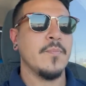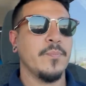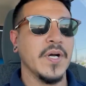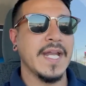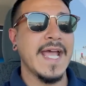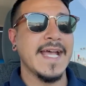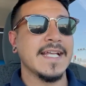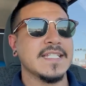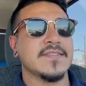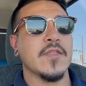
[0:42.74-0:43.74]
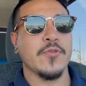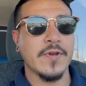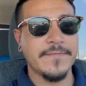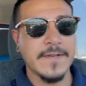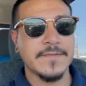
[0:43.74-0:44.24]
But as the
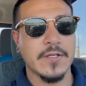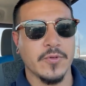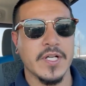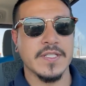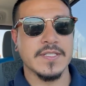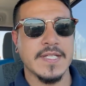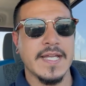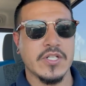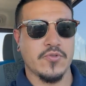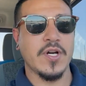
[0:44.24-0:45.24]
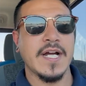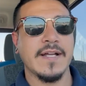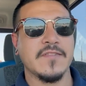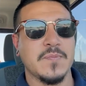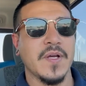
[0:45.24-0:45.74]
350 runs and
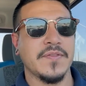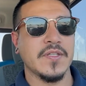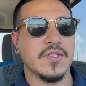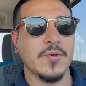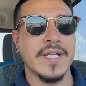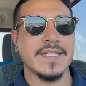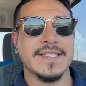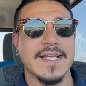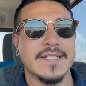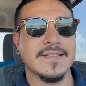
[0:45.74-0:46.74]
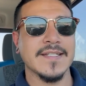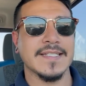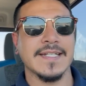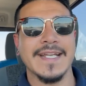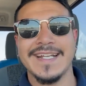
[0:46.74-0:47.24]
drives, but the 280ZX
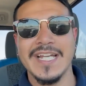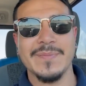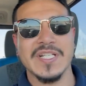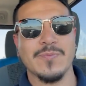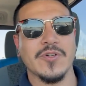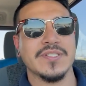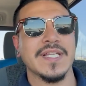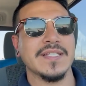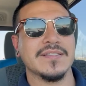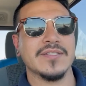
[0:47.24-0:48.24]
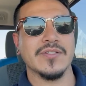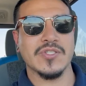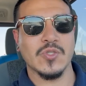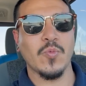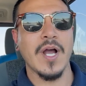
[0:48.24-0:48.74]
doesn't, it kind of makes more sense to
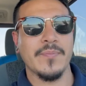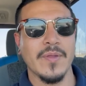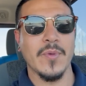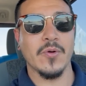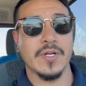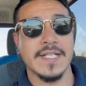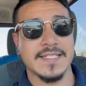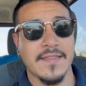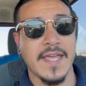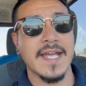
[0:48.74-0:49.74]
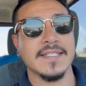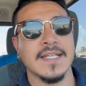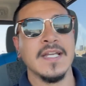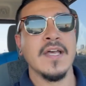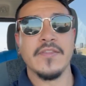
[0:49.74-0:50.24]
swap the motor into that.
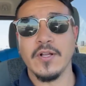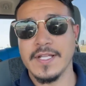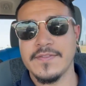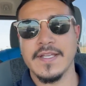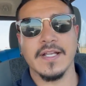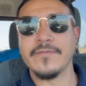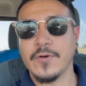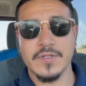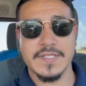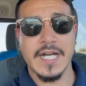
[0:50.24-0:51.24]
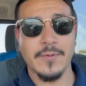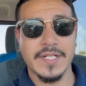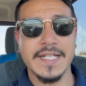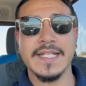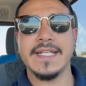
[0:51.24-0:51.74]
The only thing, of course, that I would
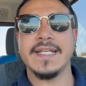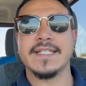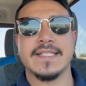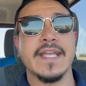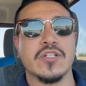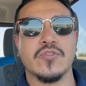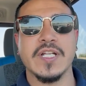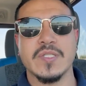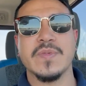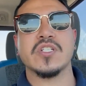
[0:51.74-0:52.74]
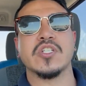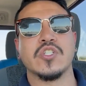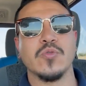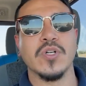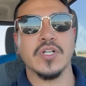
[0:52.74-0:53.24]
need is a transmission to
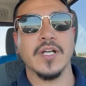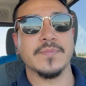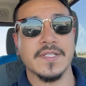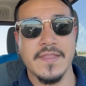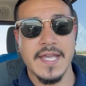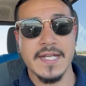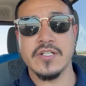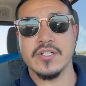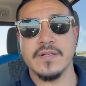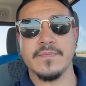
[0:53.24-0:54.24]
hook up to that engine.